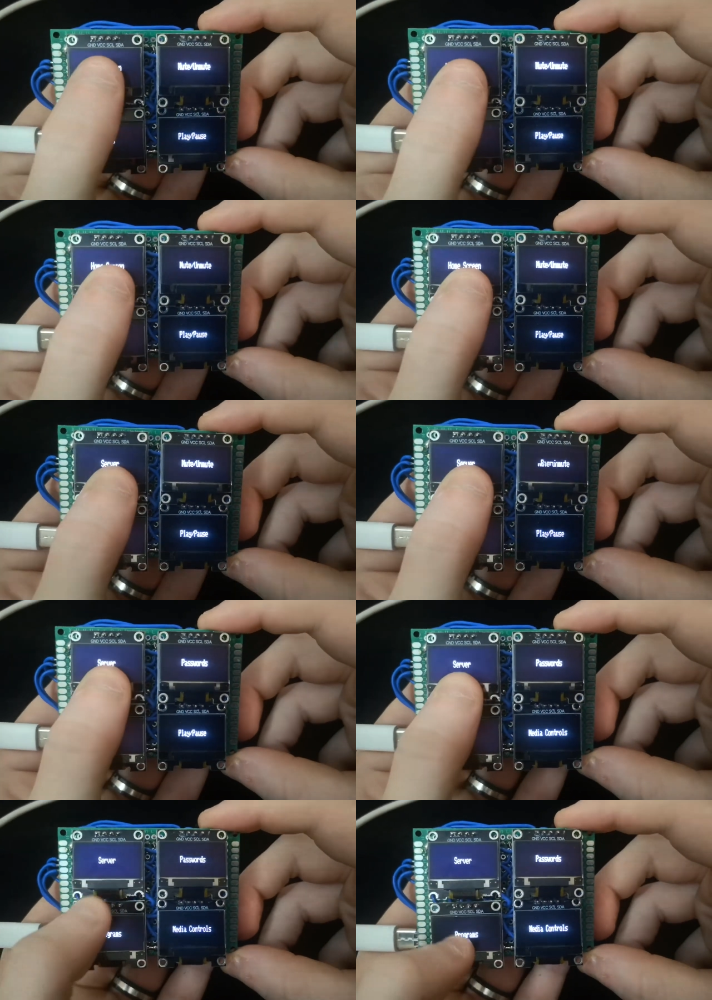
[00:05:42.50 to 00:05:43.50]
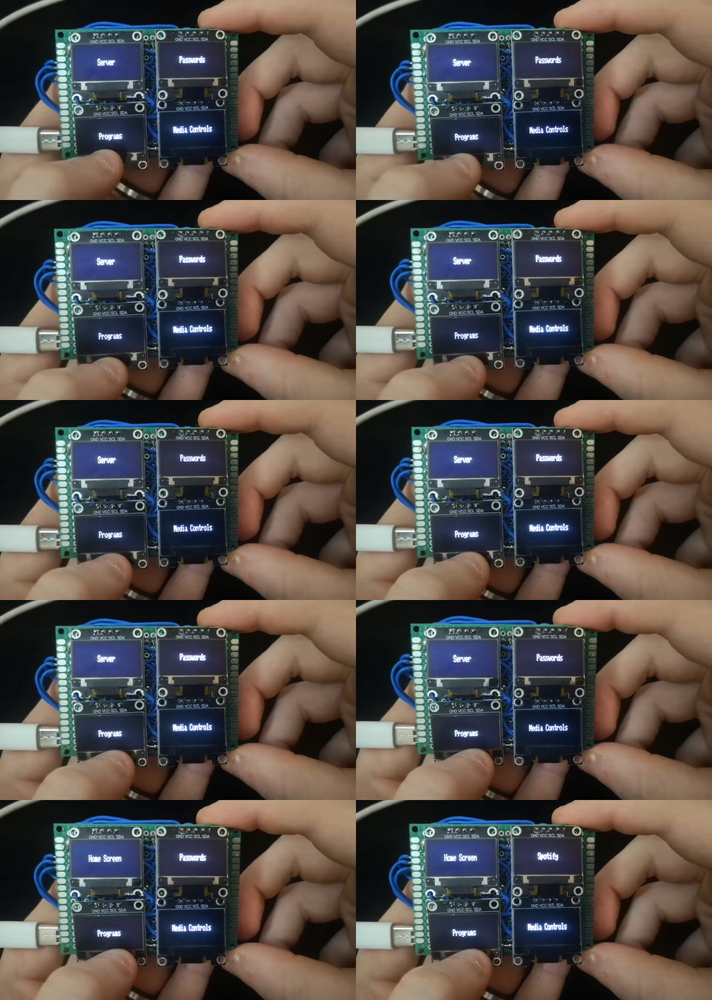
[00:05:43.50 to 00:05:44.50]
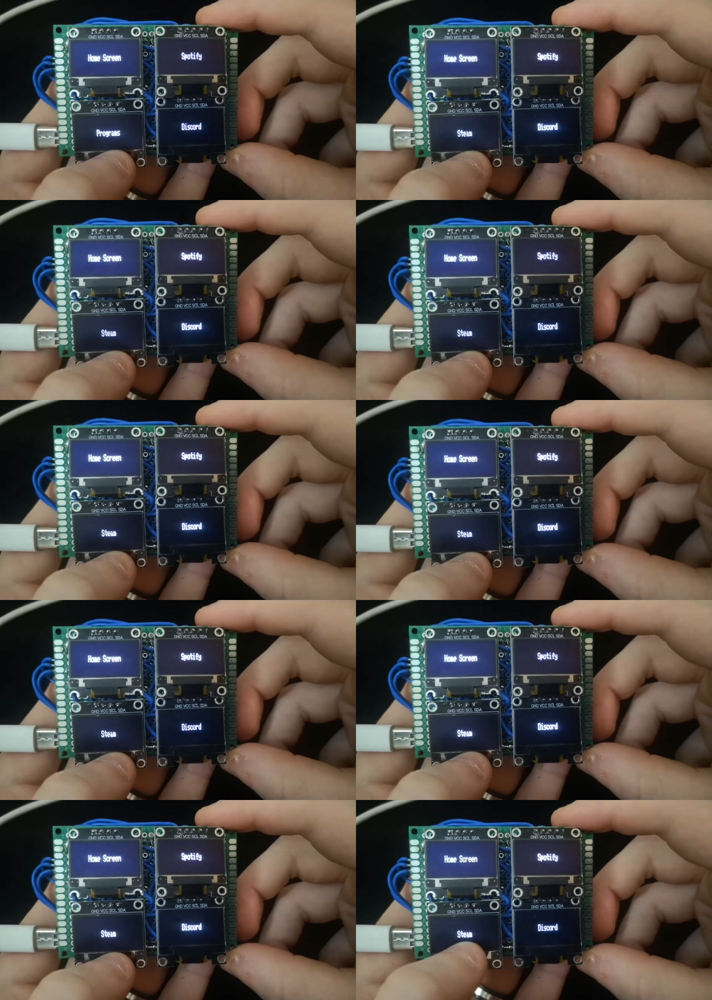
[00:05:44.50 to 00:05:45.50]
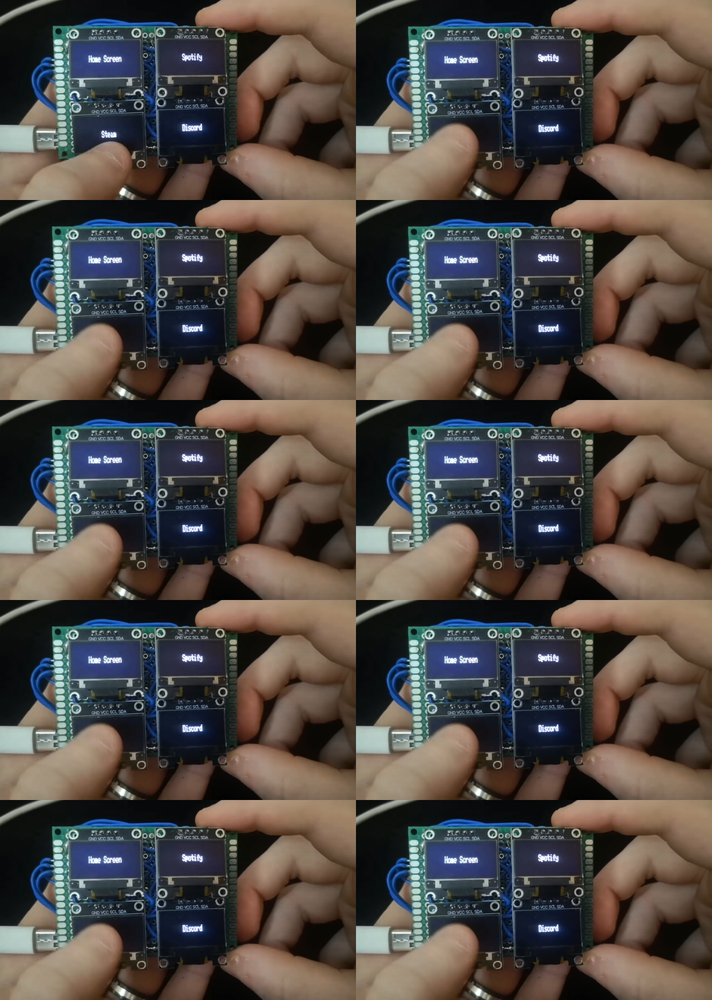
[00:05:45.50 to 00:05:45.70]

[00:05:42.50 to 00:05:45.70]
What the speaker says: (no speaker visible)